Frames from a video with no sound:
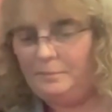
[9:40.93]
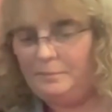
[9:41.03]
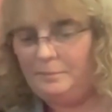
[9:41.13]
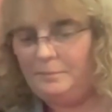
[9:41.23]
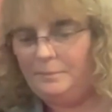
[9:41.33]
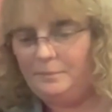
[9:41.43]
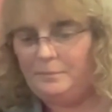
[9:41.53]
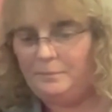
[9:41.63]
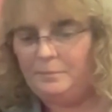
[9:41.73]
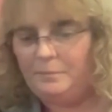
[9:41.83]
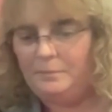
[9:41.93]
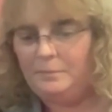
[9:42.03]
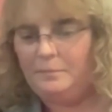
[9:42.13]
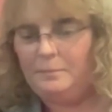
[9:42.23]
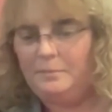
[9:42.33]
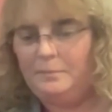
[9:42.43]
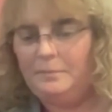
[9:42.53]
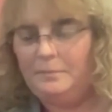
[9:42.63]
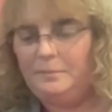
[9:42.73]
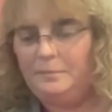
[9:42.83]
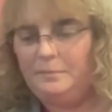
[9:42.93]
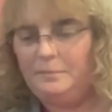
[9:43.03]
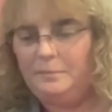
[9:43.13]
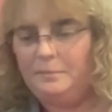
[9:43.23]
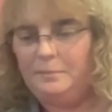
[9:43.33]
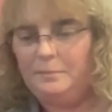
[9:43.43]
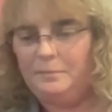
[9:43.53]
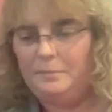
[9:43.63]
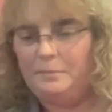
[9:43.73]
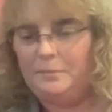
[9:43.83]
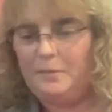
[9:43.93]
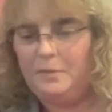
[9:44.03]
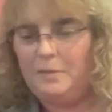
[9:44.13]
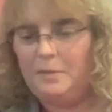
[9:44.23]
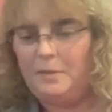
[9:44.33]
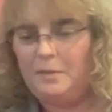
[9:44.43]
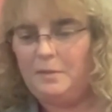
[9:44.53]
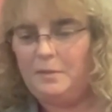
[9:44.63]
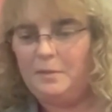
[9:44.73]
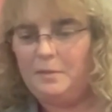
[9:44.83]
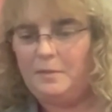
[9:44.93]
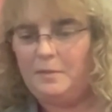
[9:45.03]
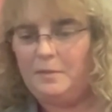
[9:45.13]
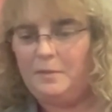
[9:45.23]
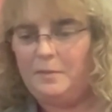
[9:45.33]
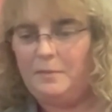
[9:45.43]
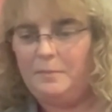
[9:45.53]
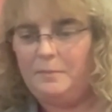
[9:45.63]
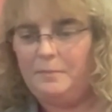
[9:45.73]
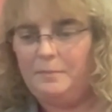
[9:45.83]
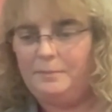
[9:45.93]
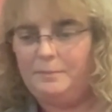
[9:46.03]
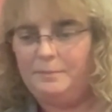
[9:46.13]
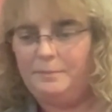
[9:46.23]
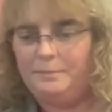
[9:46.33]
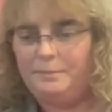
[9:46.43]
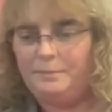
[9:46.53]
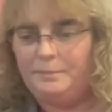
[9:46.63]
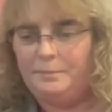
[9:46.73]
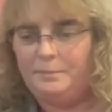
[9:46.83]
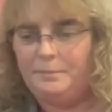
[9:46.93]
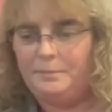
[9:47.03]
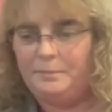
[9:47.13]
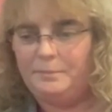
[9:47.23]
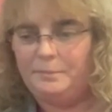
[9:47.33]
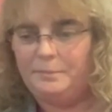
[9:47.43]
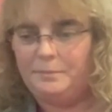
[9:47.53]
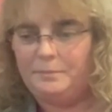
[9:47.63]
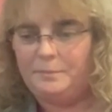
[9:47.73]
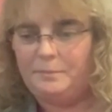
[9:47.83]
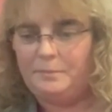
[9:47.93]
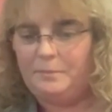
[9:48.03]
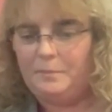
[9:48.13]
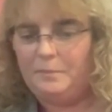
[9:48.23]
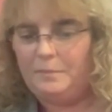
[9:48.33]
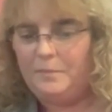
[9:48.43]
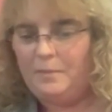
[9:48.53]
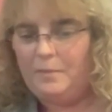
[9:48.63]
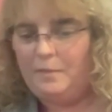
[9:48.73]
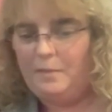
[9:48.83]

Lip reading: The person shown says nothing.